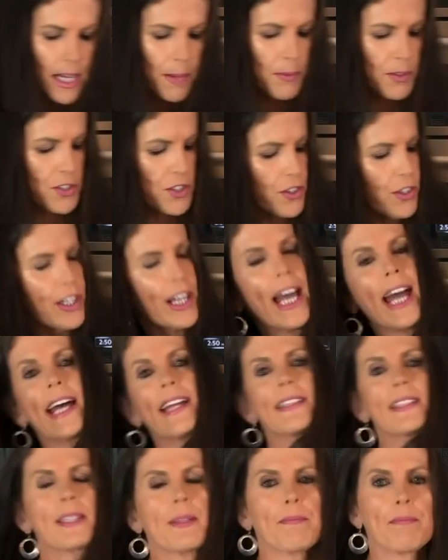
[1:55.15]
I'm also going to
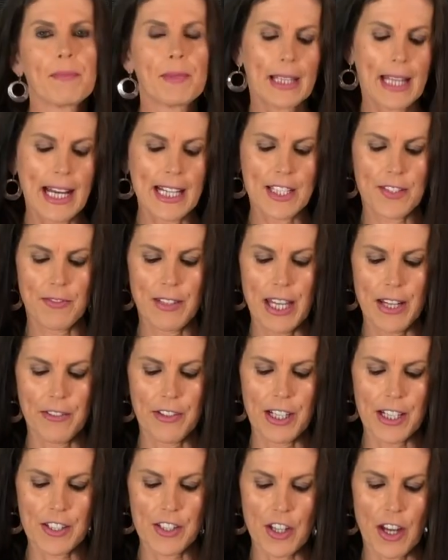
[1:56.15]
add some nice
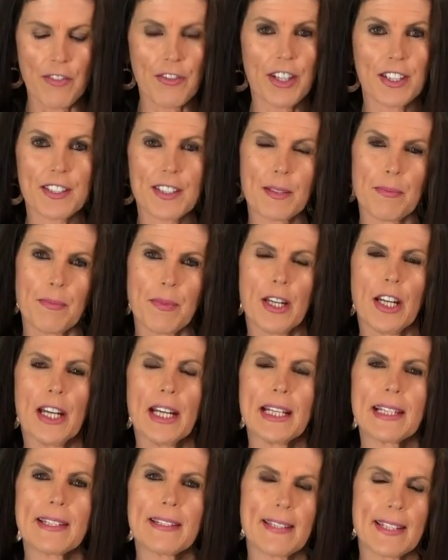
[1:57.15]
flavoring. So I've got some
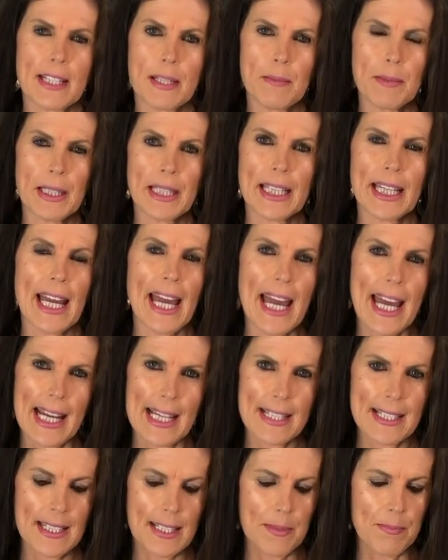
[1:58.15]
cinnamon
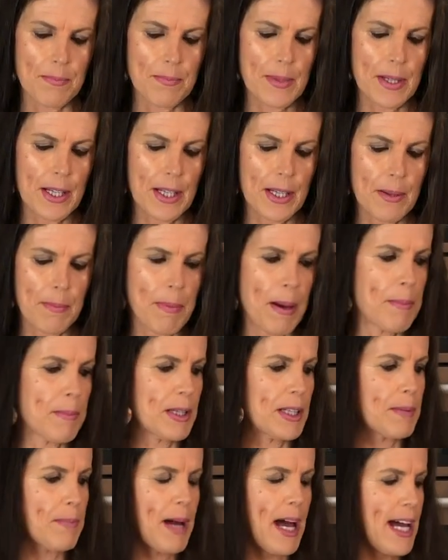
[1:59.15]
and some
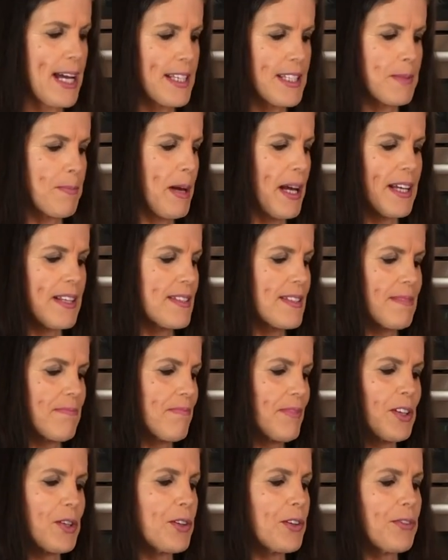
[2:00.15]
pumpkin pie spice.
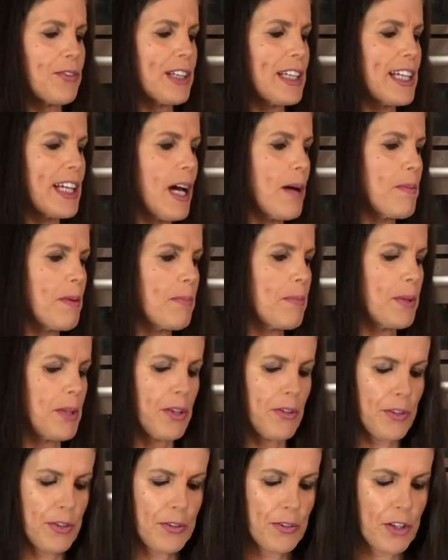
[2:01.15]
You can really come up with
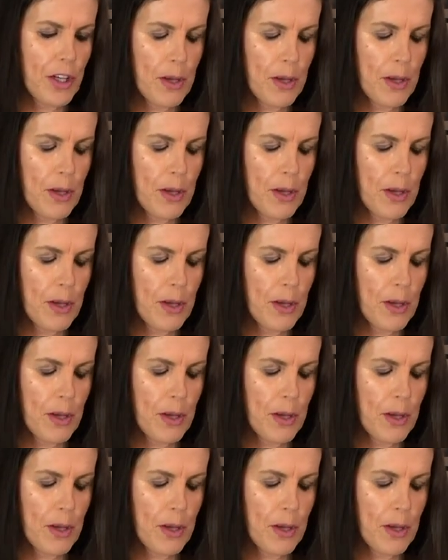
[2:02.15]
your own